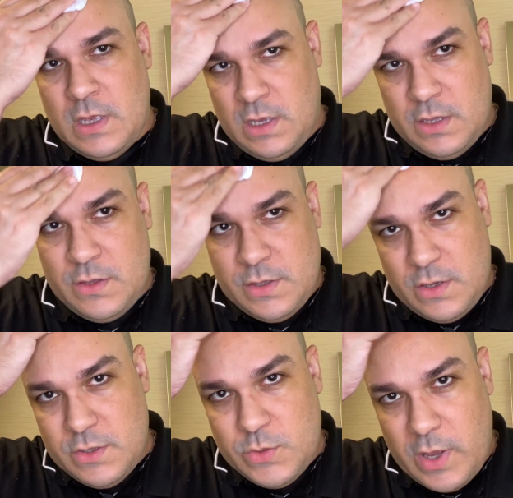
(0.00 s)
You
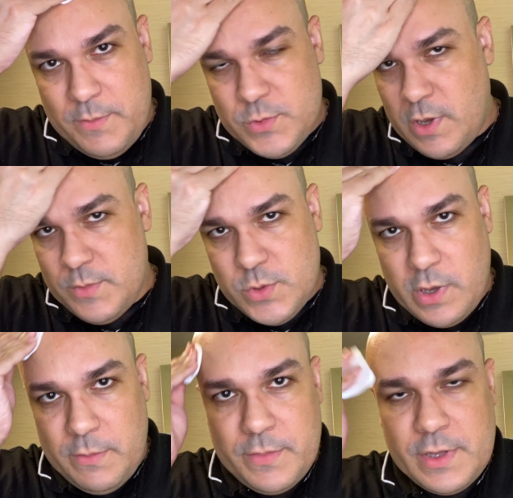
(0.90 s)
swipe.
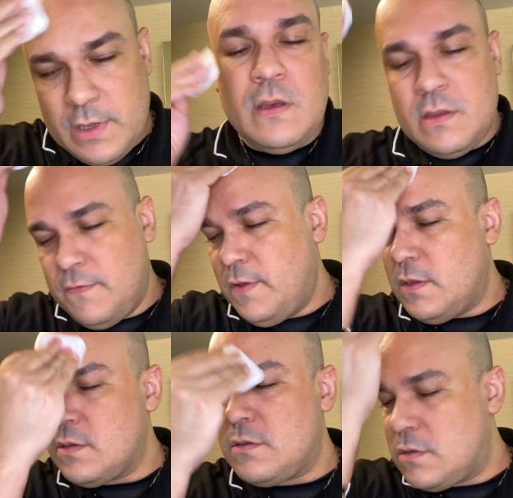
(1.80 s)

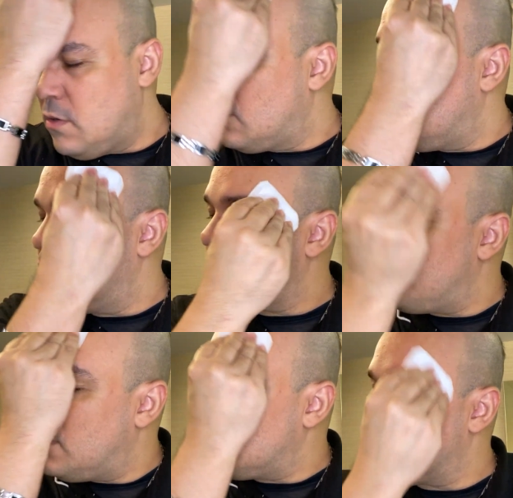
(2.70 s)
Feels so good.
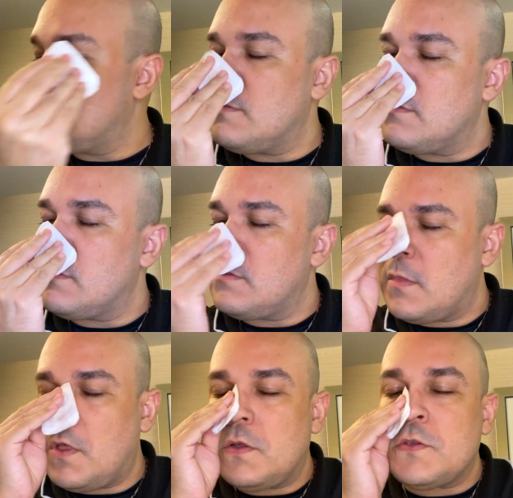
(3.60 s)
Smells
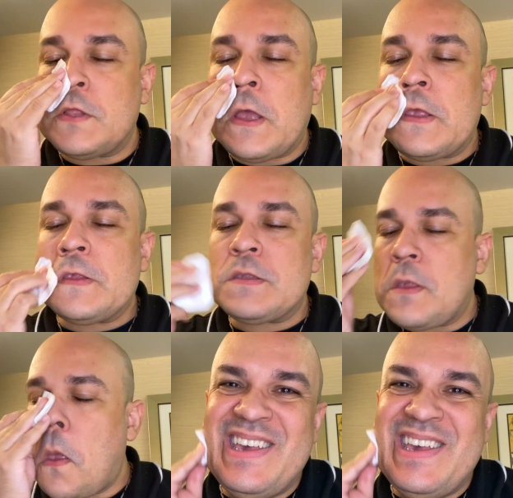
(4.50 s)
also nice.